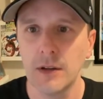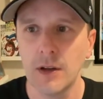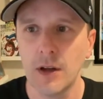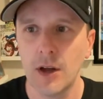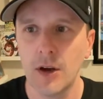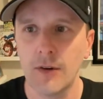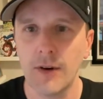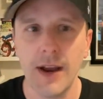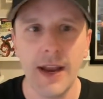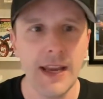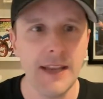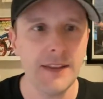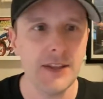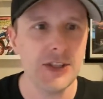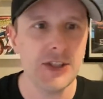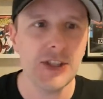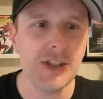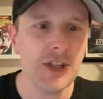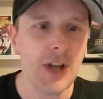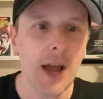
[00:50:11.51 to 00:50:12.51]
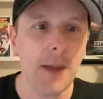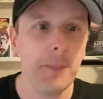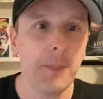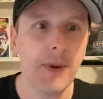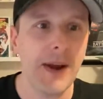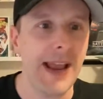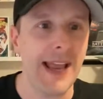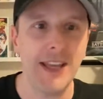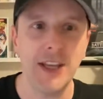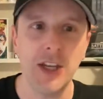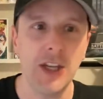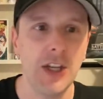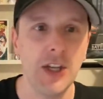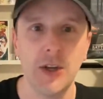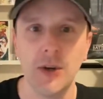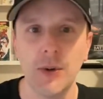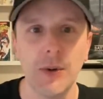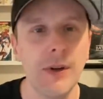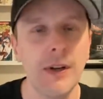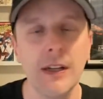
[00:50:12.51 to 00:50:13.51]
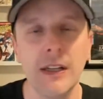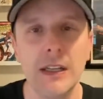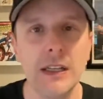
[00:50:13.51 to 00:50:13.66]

All right. This is not brand new.